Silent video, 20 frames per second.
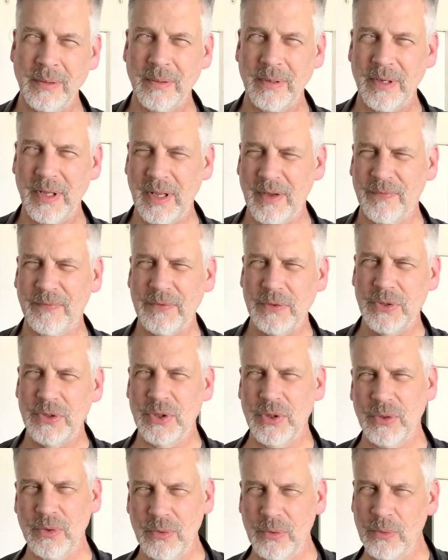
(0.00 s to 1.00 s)

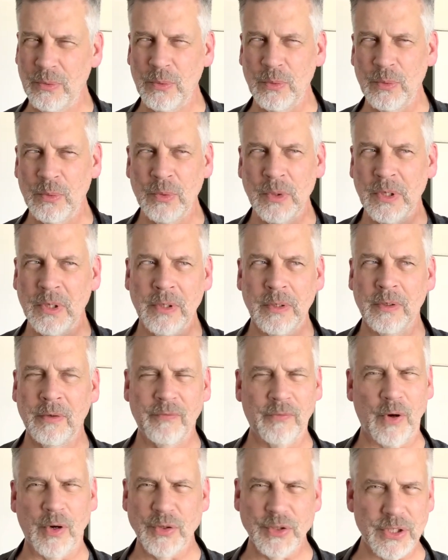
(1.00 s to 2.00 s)
f2
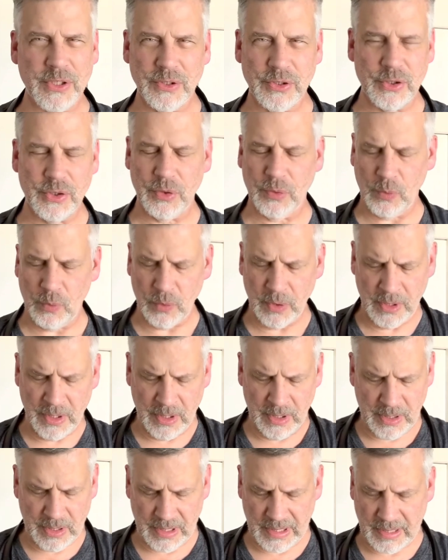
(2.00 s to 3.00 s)
version 2.
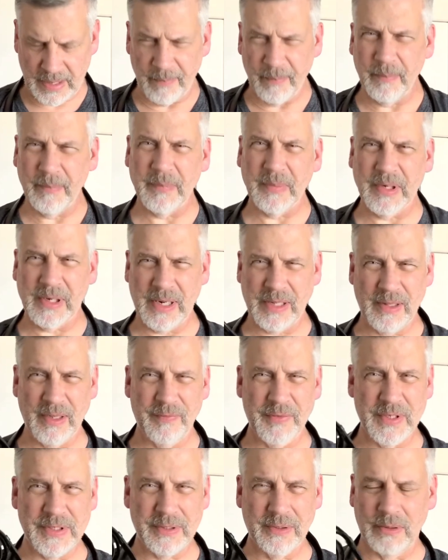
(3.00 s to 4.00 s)
I love
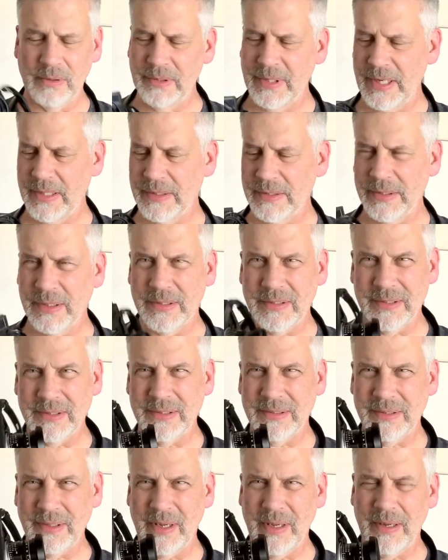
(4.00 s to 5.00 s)
this little lens.
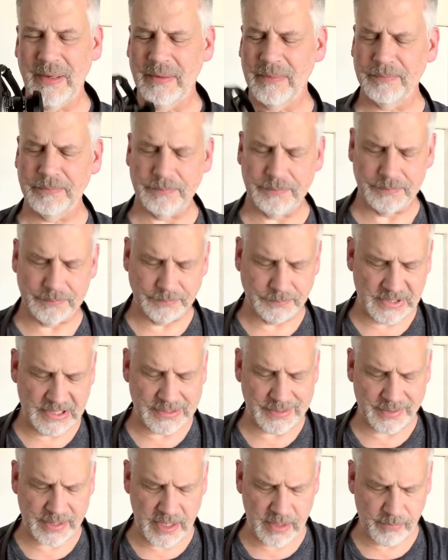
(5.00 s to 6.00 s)
It's
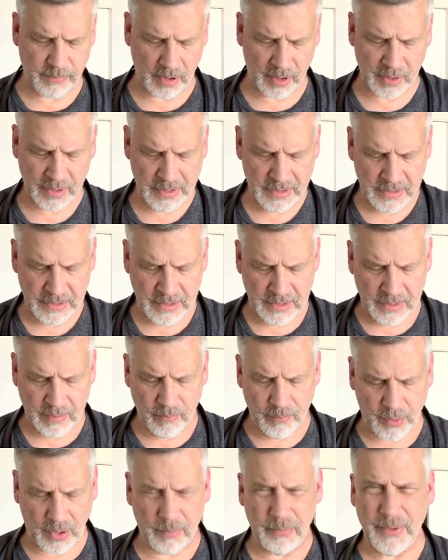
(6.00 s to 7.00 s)
a keeper.
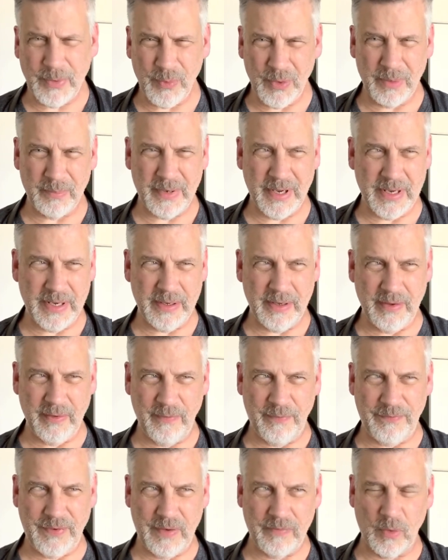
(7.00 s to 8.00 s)
Probably one of my
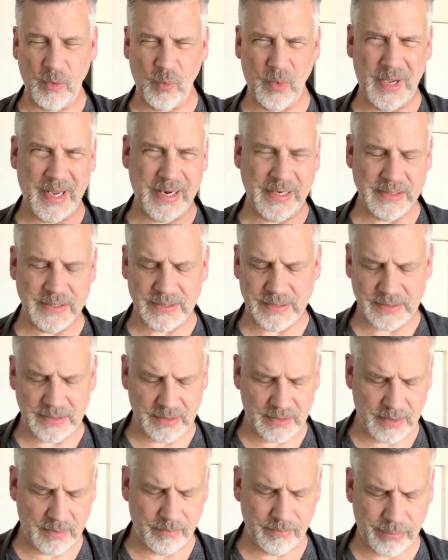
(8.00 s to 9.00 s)
favorite wides,
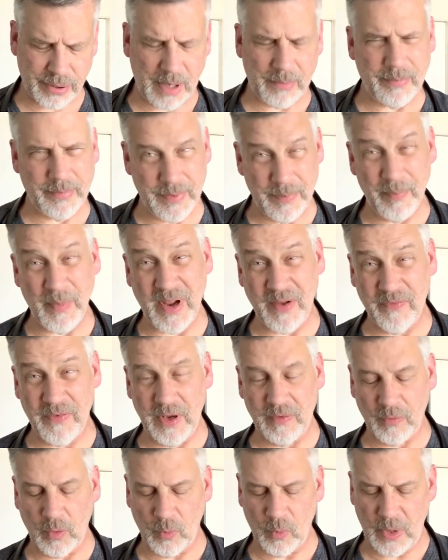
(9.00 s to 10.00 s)
probably my
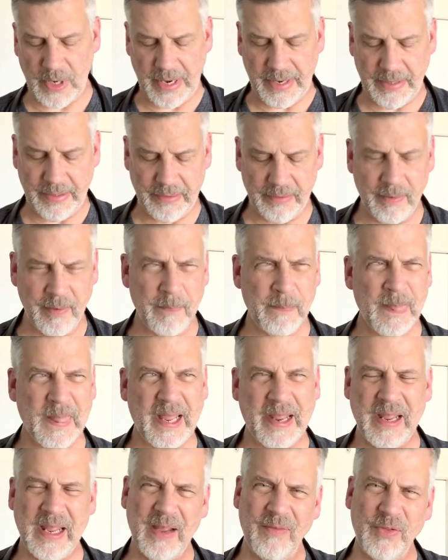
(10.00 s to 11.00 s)
favorite wide.
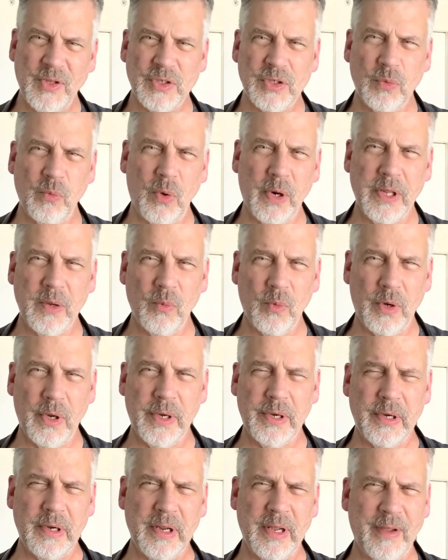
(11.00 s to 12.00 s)
I have the
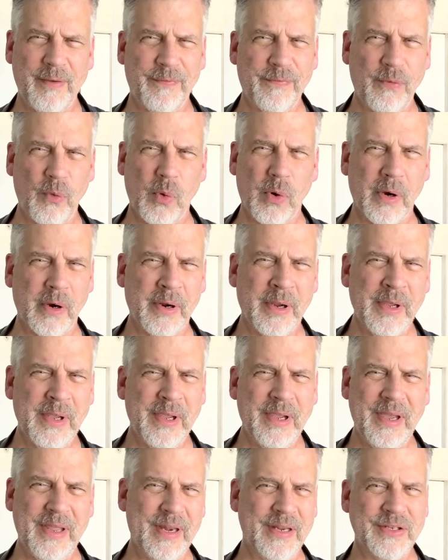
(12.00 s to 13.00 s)
21 f4
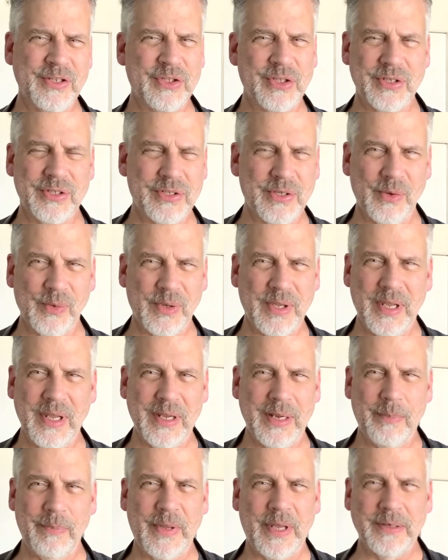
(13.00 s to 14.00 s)
and it's just okay.
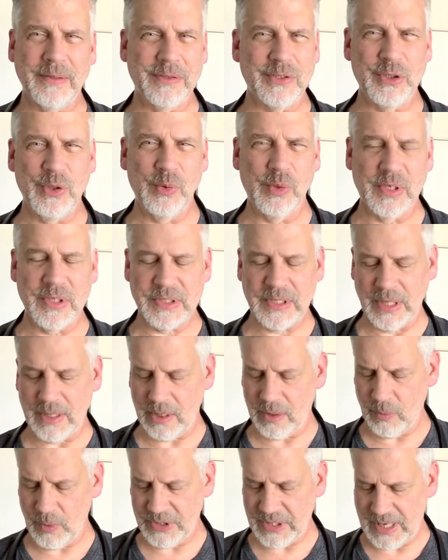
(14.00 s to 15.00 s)
I'm not too
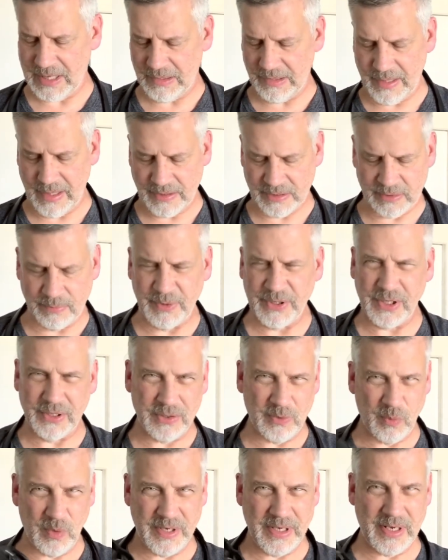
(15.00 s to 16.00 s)
excited with that lens, but the
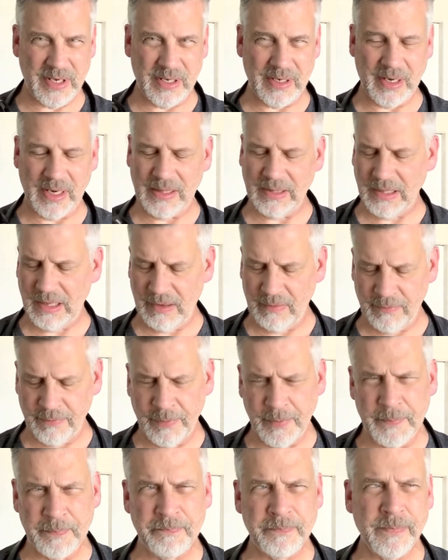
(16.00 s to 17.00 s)
28 I love.
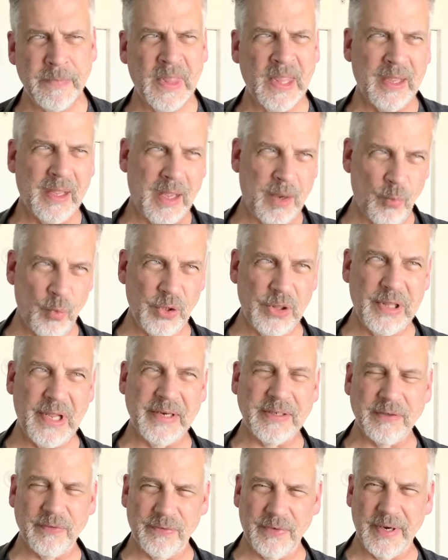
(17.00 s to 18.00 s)
I would like
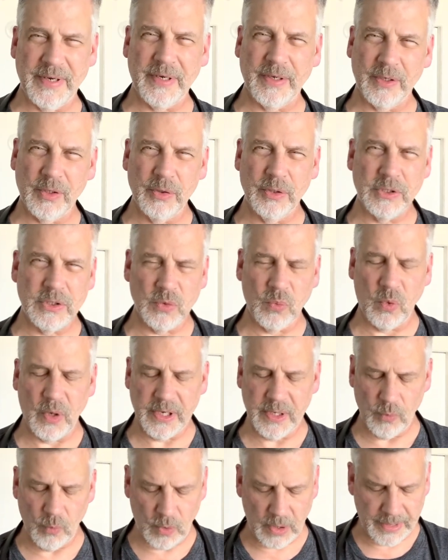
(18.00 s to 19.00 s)
to find a good
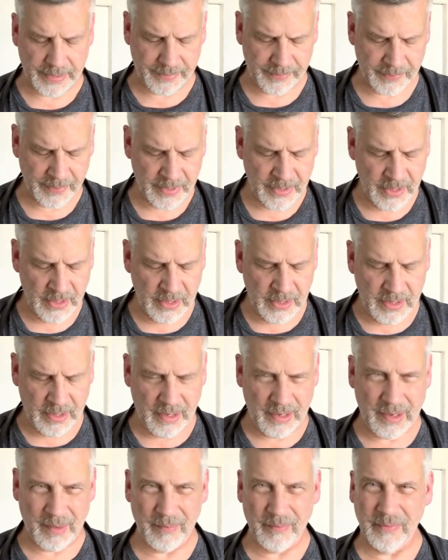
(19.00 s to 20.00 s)
21
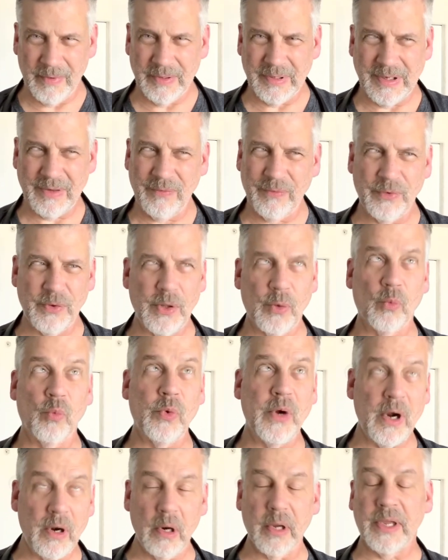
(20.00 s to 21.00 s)
for the
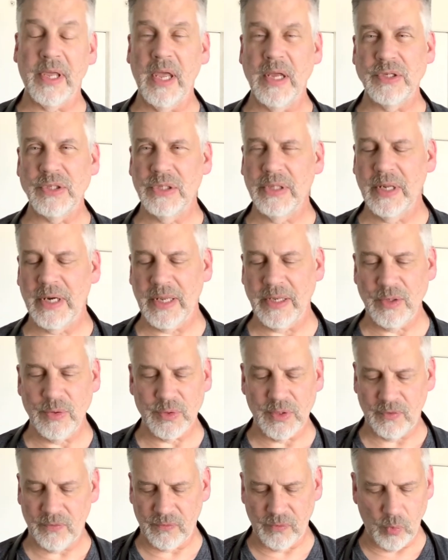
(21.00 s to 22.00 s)
rare occasion that I use
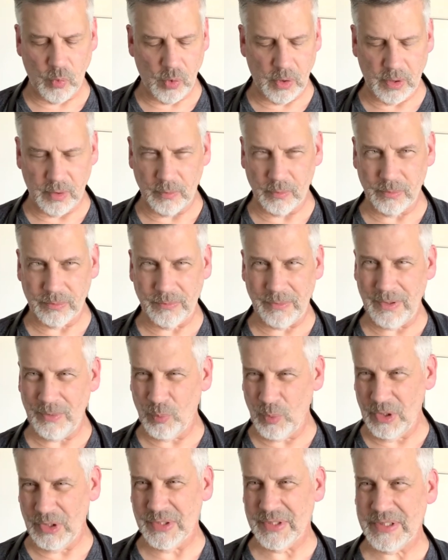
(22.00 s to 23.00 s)
it for
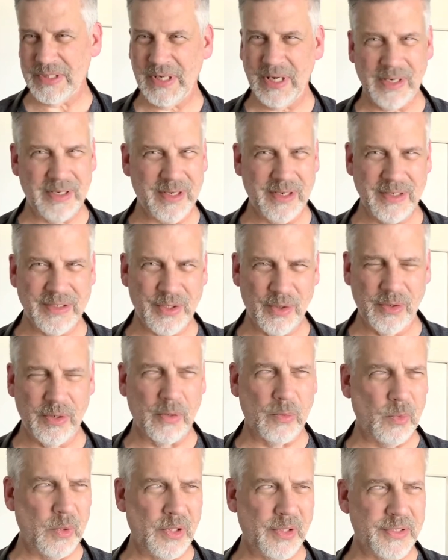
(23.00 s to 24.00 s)
real estate, interior
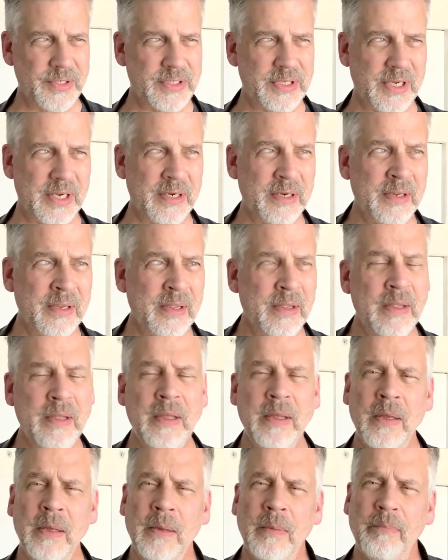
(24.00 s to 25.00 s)
real estate.
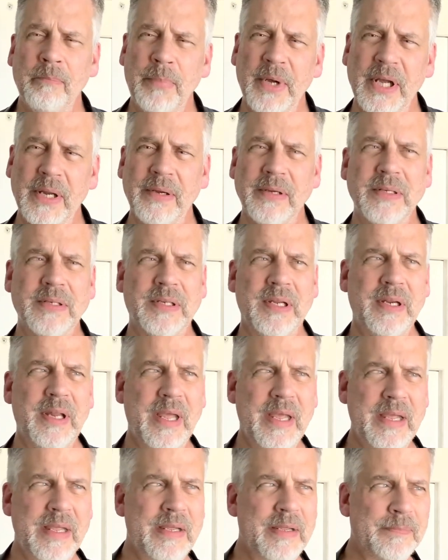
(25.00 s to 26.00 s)
But
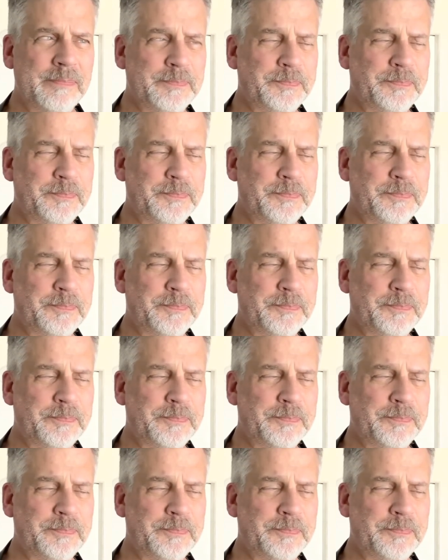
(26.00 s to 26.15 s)
today